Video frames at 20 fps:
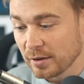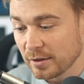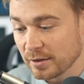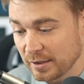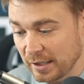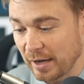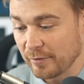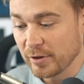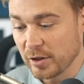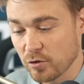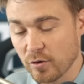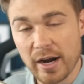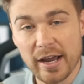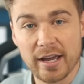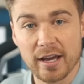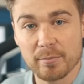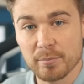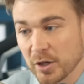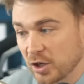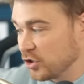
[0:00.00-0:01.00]
David
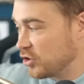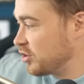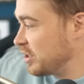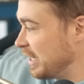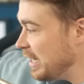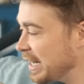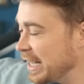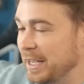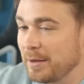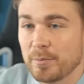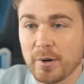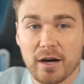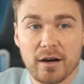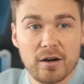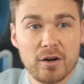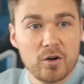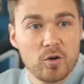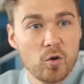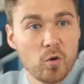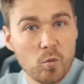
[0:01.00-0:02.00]
Raya, because Saliba
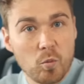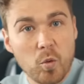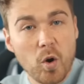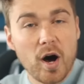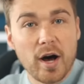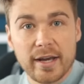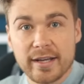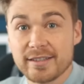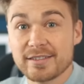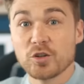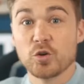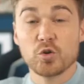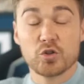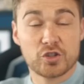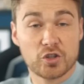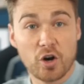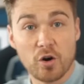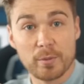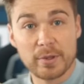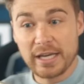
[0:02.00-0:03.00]
or White or
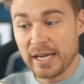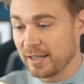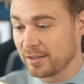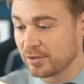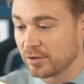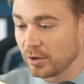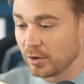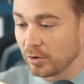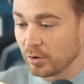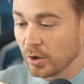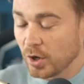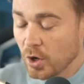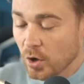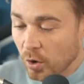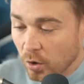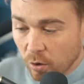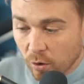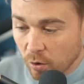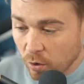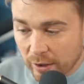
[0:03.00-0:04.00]
Tomiyasu
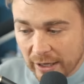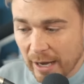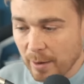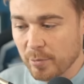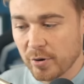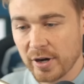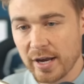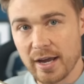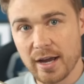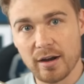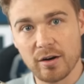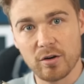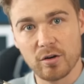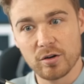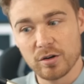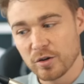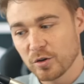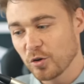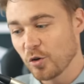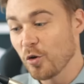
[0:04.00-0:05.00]
or Gabriel
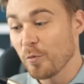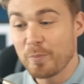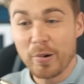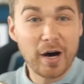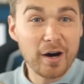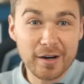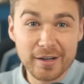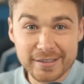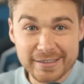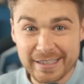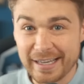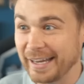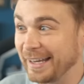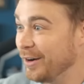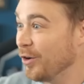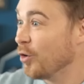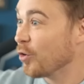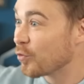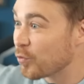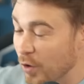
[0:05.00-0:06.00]
or Partey
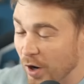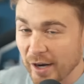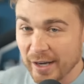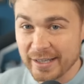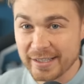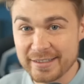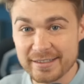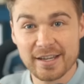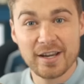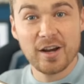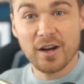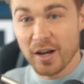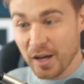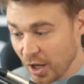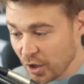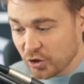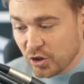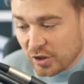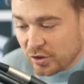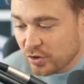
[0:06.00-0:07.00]
or Rice
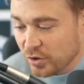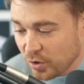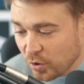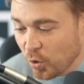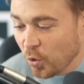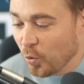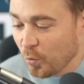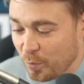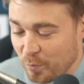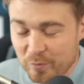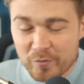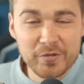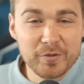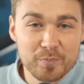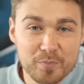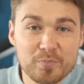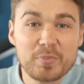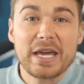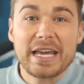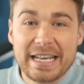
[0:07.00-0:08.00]
are just all
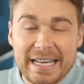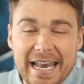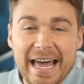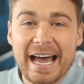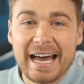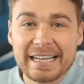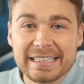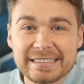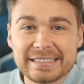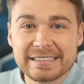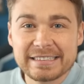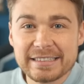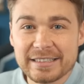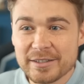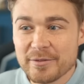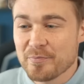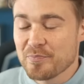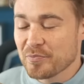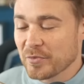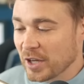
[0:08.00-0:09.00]
big lads
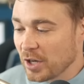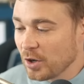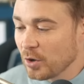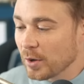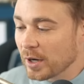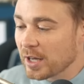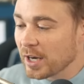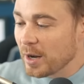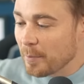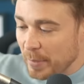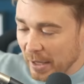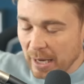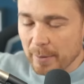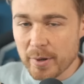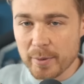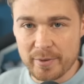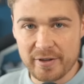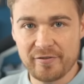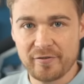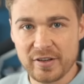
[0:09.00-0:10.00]
who are going to be
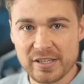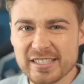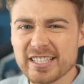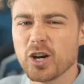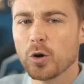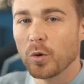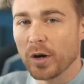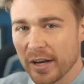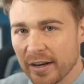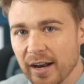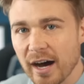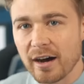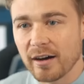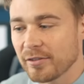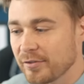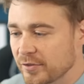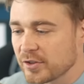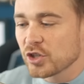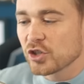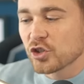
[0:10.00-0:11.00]
be physical
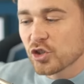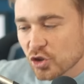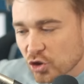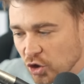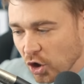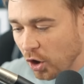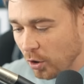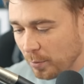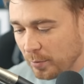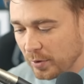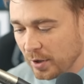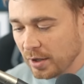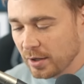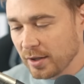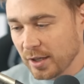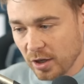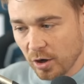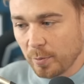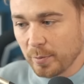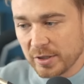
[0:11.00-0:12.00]
enough to stop
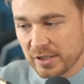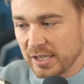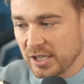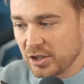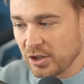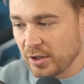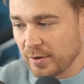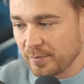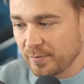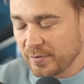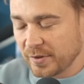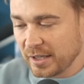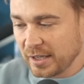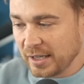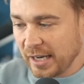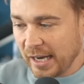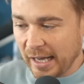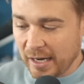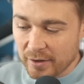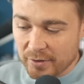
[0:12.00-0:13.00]
the opposition.
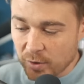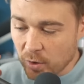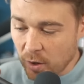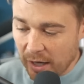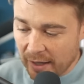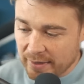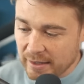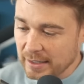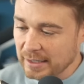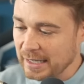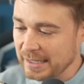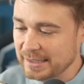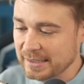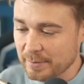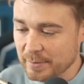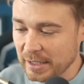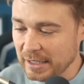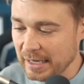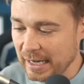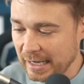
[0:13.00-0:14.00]
And I think that's
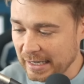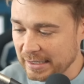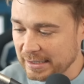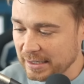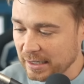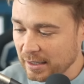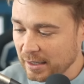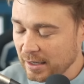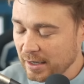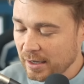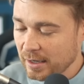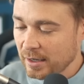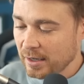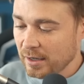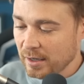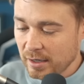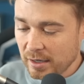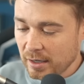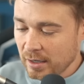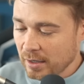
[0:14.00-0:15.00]
something that is
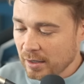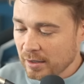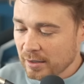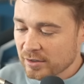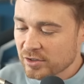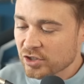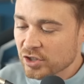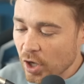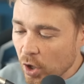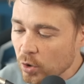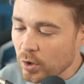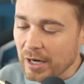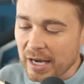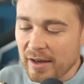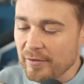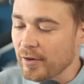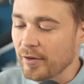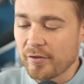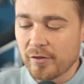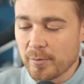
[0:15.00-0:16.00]
so
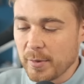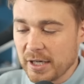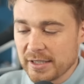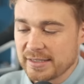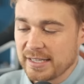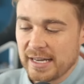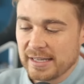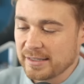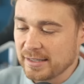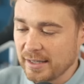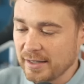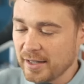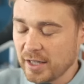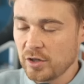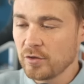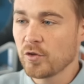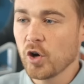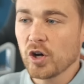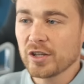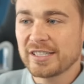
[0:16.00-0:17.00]
clever from Arteta, that
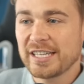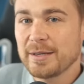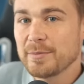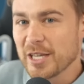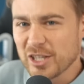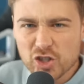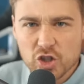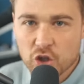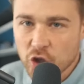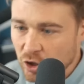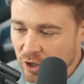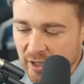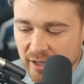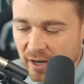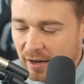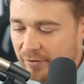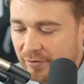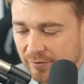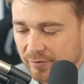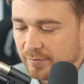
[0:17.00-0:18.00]
you've got a team that's good
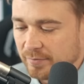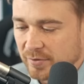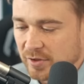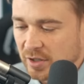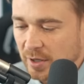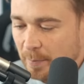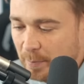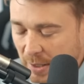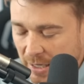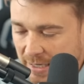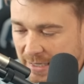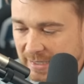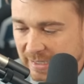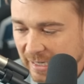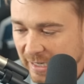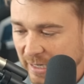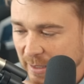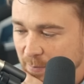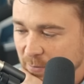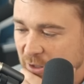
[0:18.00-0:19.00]
enough to beat
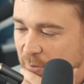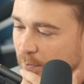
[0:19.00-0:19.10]
teams.